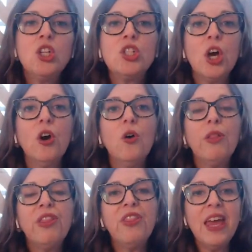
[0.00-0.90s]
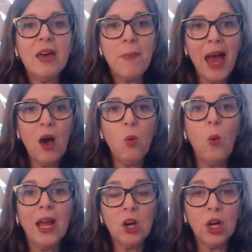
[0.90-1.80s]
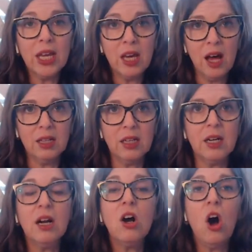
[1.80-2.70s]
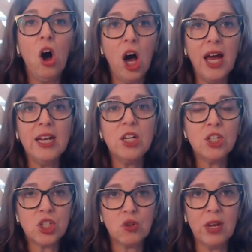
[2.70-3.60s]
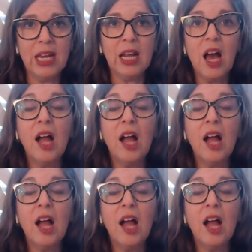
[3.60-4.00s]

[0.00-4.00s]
So think about wearing color on screen,